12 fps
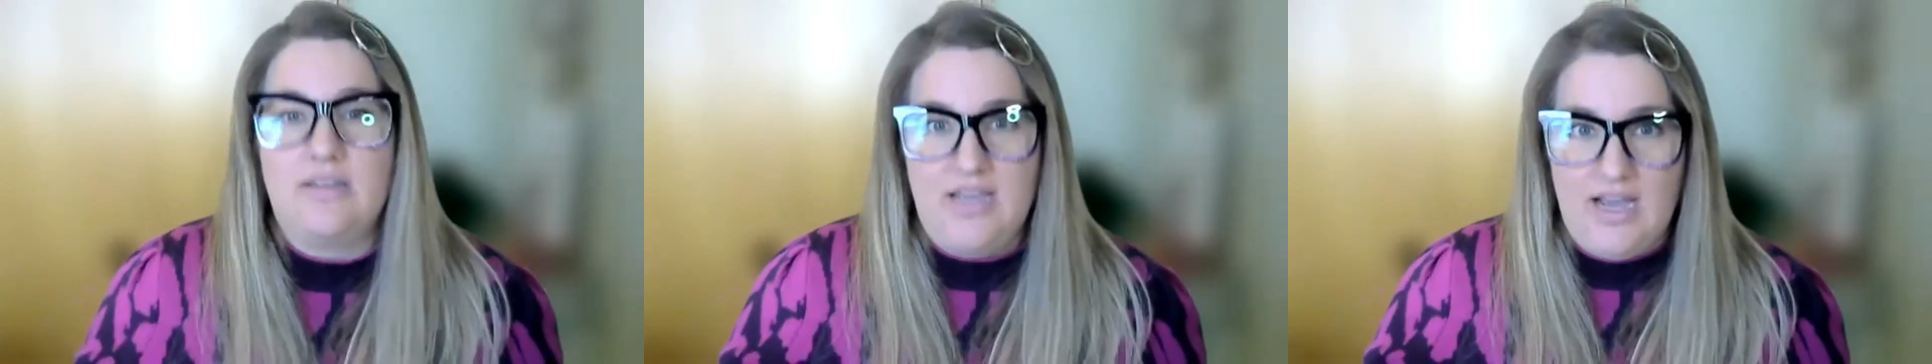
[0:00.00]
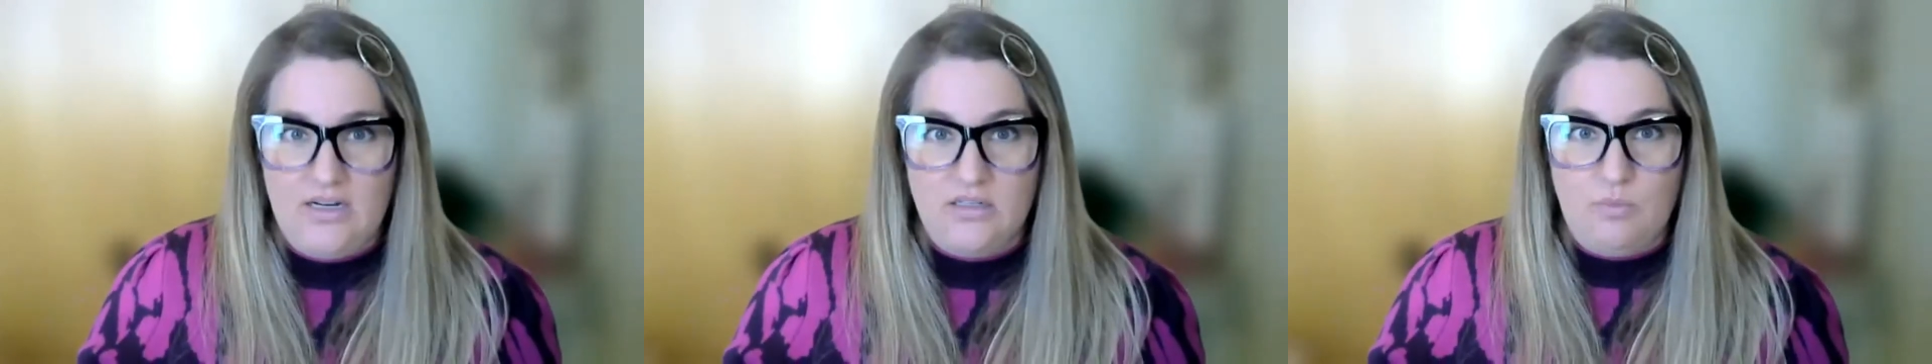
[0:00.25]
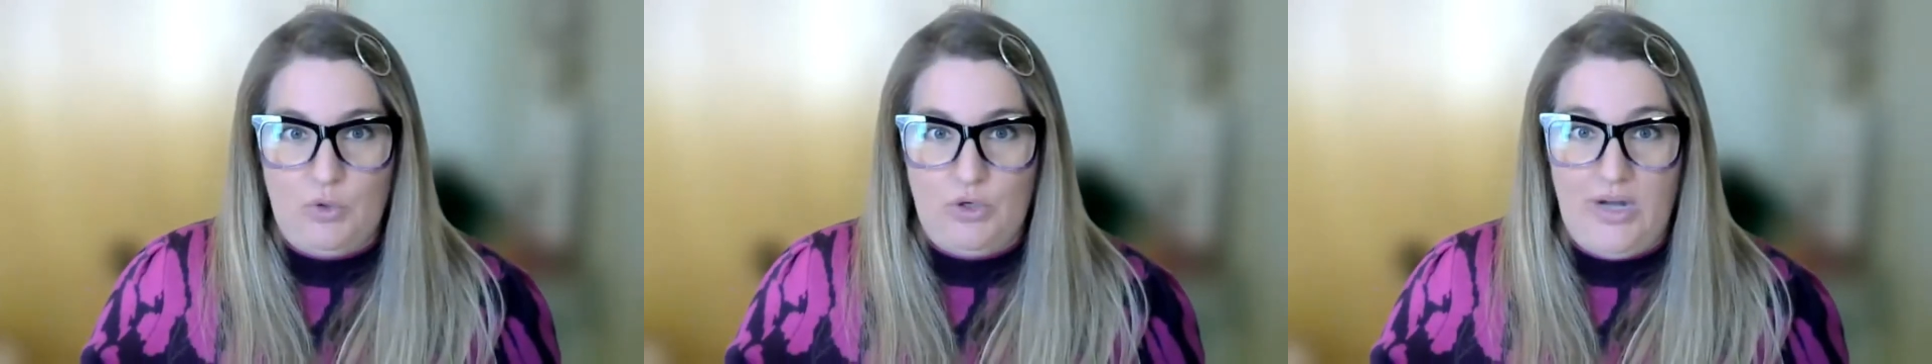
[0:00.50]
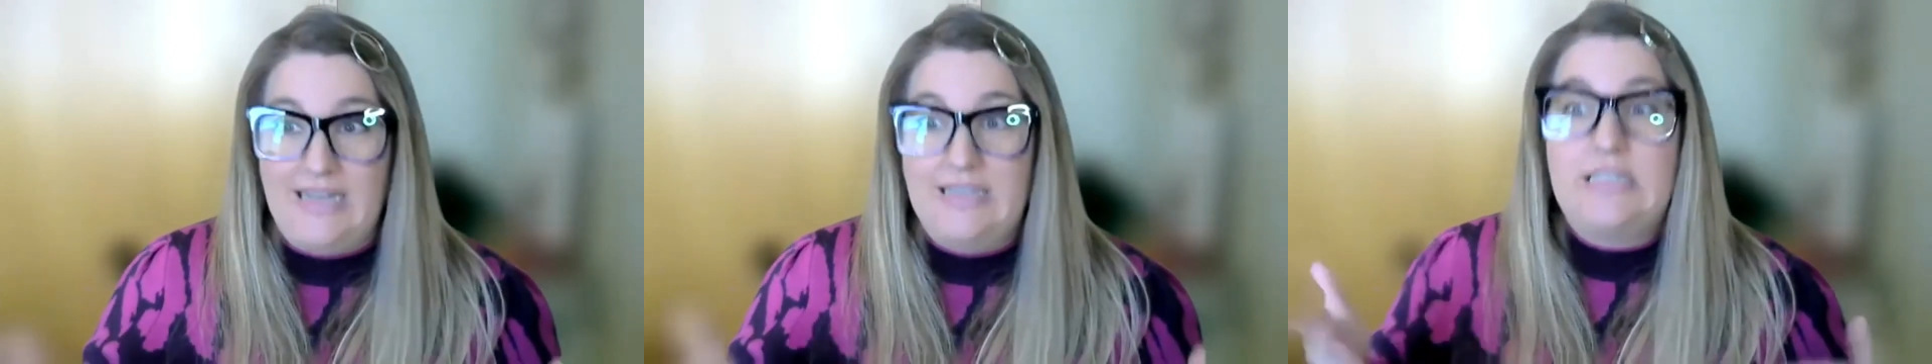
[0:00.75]
the expert.
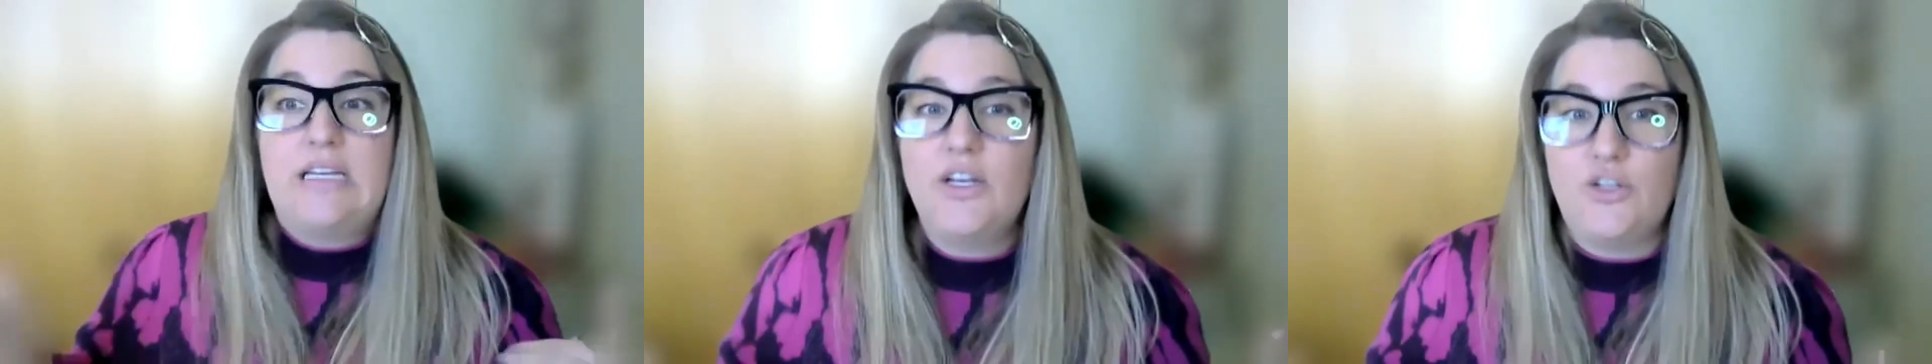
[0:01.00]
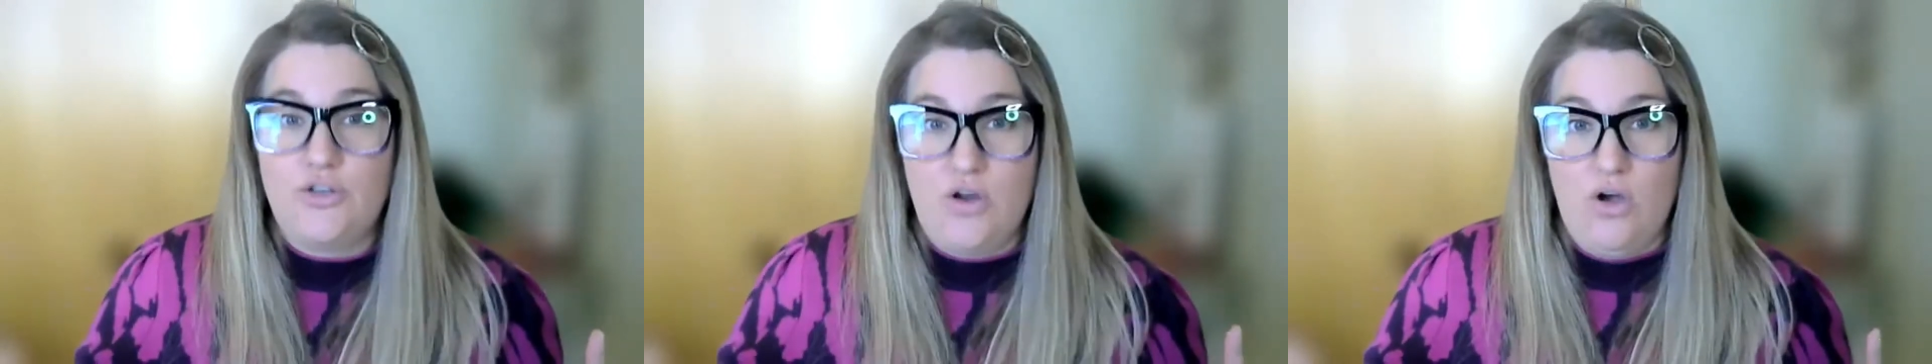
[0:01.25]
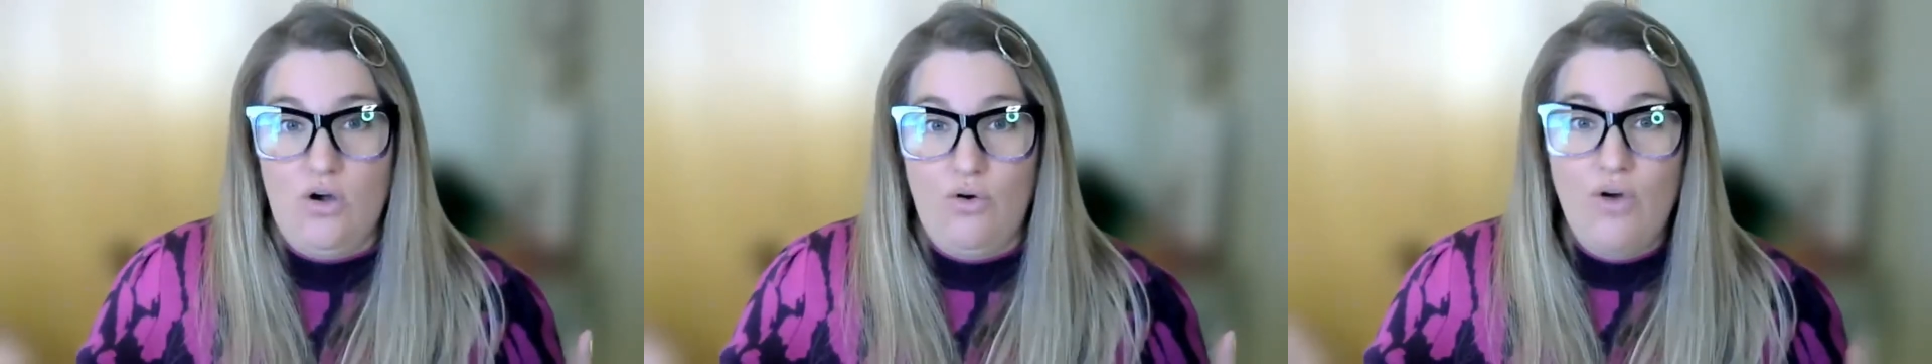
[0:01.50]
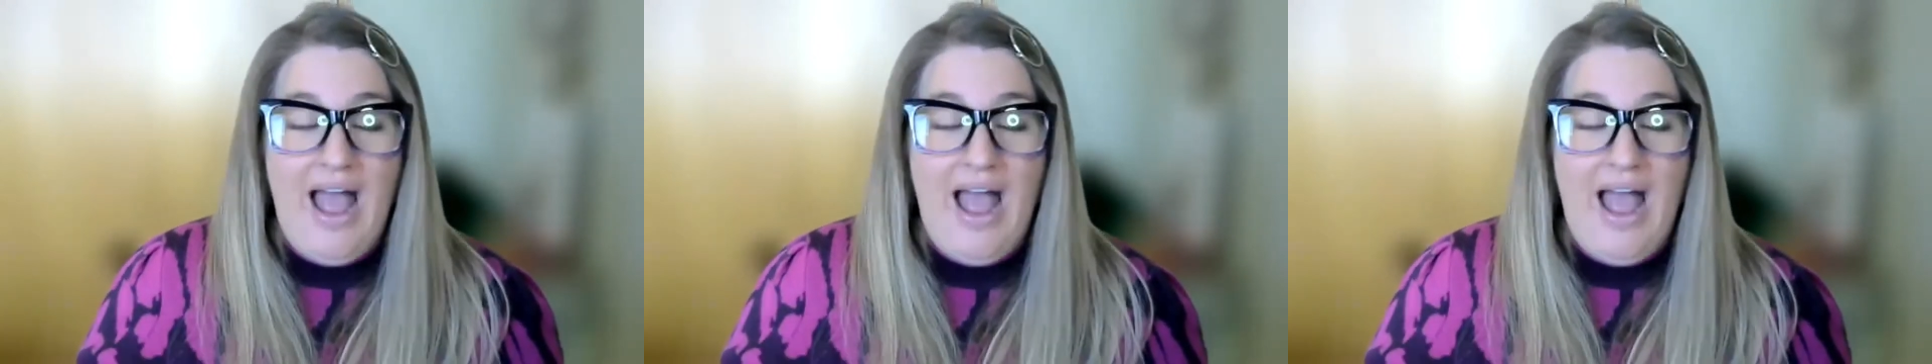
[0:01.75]
I didn't know.